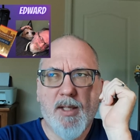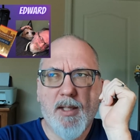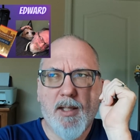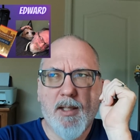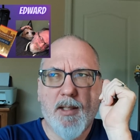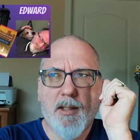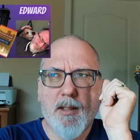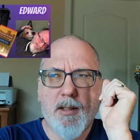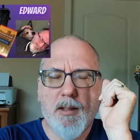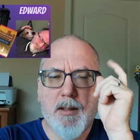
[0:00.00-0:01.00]

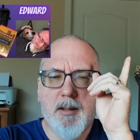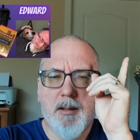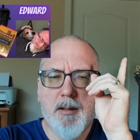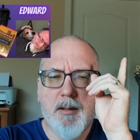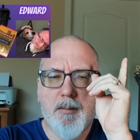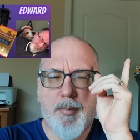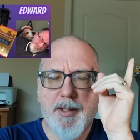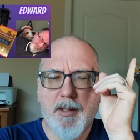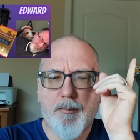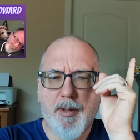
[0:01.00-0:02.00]
and
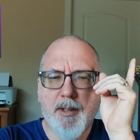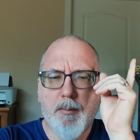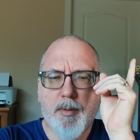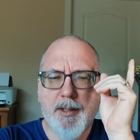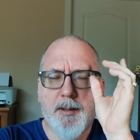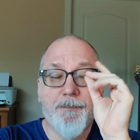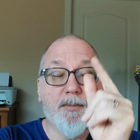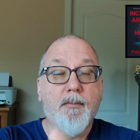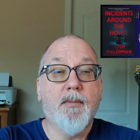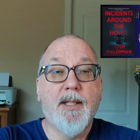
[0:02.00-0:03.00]
Brain Dump, Brain Dump, Brain Dump
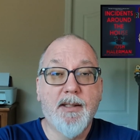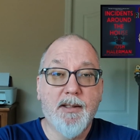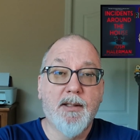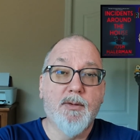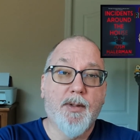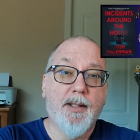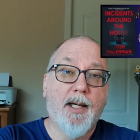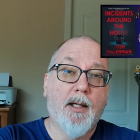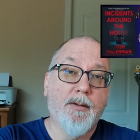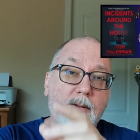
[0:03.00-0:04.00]
Incidents Around the
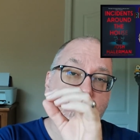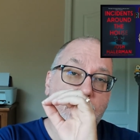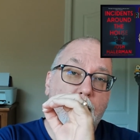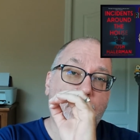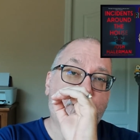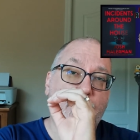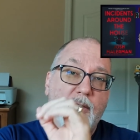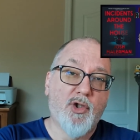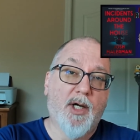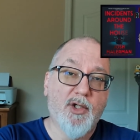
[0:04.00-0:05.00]
House by
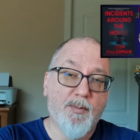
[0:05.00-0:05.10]
Josh